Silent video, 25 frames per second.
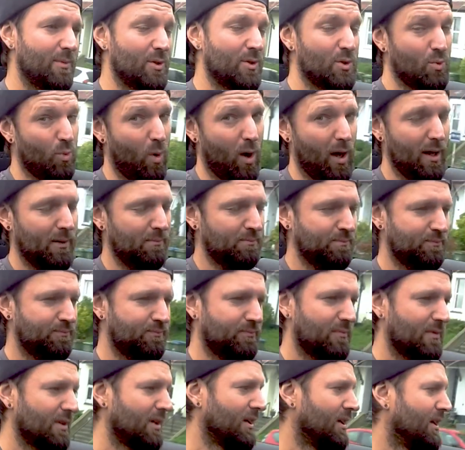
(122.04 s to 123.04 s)
It's white.
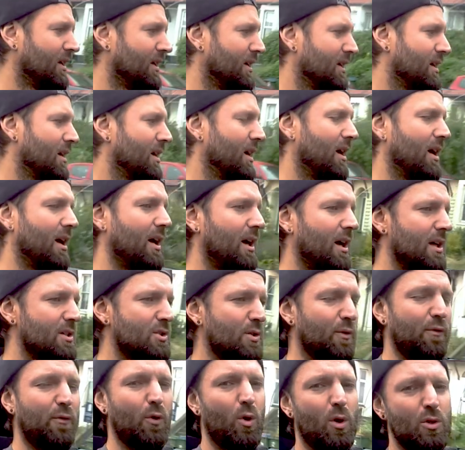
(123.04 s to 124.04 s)

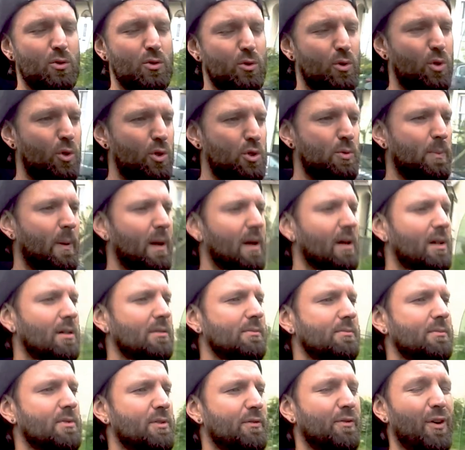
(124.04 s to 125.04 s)
It's got 400 horsepower,
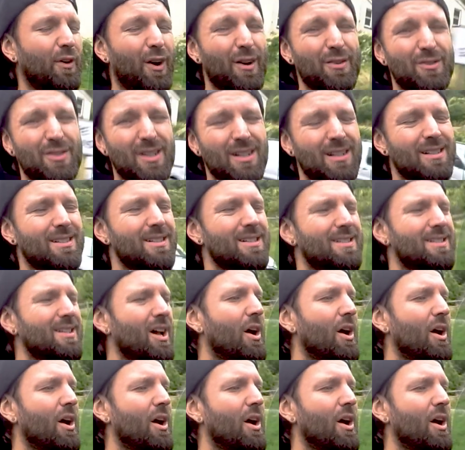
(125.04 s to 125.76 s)
it's 5-cylinder